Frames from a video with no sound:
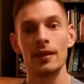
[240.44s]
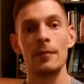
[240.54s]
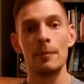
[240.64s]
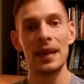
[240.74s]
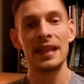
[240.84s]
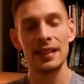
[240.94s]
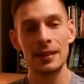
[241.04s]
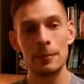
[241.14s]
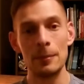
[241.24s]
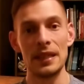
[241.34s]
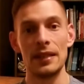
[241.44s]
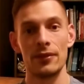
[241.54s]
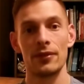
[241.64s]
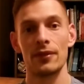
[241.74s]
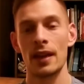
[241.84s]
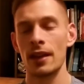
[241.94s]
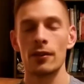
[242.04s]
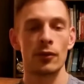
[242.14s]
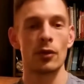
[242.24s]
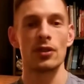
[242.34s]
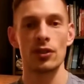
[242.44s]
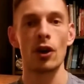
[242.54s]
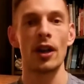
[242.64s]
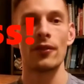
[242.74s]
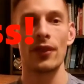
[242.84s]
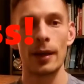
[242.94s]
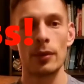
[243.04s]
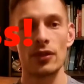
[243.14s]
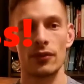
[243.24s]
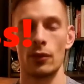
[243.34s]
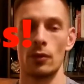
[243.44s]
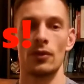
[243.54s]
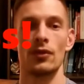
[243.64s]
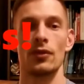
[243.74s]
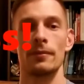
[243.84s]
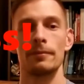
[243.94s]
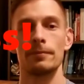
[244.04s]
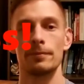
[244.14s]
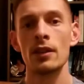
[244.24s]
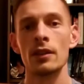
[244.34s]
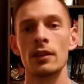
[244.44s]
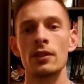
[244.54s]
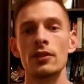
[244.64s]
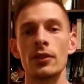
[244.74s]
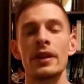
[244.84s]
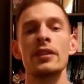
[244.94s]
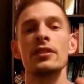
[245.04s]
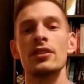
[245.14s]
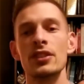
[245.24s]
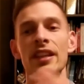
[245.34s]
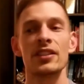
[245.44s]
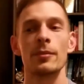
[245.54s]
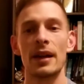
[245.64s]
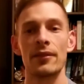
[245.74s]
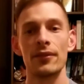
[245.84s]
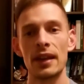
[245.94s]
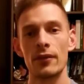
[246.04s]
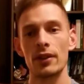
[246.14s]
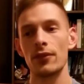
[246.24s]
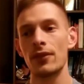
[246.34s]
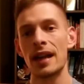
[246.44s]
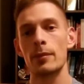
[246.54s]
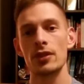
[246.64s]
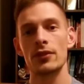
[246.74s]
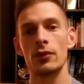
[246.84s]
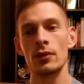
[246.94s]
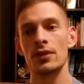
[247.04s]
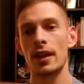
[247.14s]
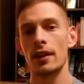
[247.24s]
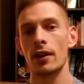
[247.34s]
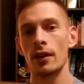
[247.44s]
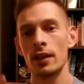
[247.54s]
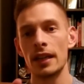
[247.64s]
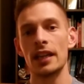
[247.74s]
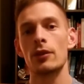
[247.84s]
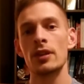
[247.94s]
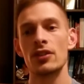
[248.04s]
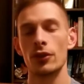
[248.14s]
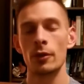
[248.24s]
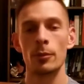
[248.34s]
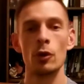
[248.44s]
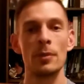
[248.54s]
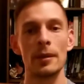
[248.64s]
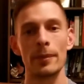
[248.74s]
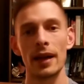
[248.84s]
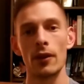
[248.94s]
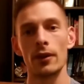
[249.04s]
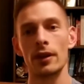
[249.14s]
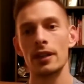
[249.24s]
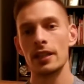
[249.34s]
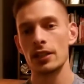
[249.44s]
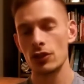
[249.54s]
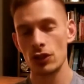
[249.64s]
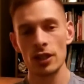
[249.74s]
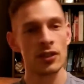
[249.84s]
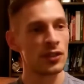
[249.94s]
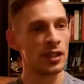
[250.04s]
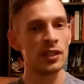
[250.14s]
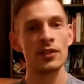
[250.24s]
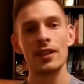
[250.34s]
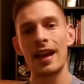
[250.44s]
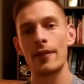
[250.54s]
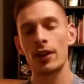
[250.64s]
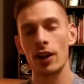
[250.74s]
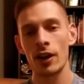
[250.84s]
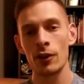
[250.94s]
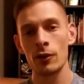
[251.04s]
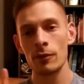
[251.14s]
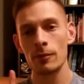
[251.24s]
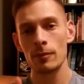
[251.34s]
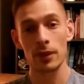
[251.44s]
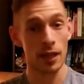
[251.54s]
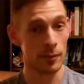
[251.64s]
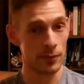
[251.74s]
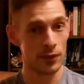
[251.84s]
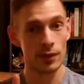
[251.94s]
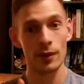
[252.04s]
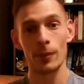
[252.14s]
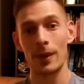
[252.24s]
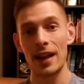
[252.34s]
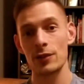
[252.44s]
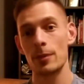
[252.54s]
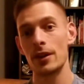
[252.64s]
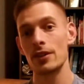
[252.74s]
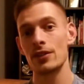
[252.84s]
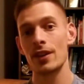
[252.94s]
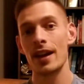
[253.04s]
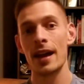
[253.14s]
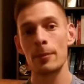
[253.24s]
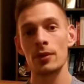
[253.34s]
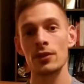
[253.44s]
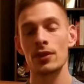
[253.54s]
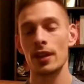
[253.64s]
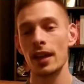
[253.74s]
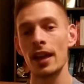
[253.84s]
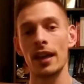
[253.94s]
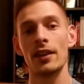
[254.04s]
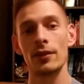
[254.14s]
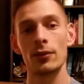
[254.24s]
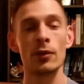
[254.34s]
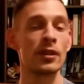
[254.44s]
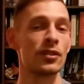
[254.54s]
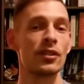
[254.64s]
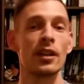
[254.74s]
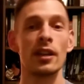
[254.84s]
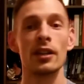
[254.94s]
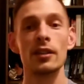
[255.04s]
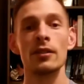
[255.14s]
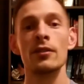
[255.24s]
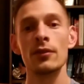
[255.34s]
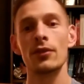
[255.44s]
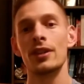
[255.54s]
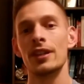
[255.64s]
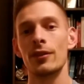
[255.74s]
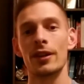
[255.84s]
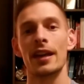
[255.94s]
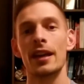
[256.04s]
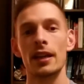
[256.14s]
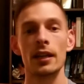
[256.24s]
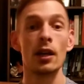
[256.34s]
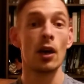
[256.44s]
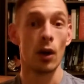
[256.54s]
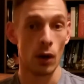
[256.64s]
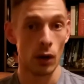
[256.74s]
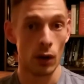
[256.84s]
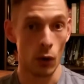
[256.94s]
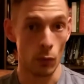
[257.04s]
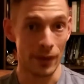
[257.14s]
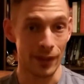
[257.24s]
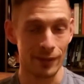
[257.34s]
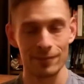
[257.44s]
mainly beef, and of course non-fibrous foods. So here's 6 of my favorite fibrous foods that increase your pooping power. Chia seeds, avocado, plums, raspberries, apples, and of course gluten-free organic oatmeal.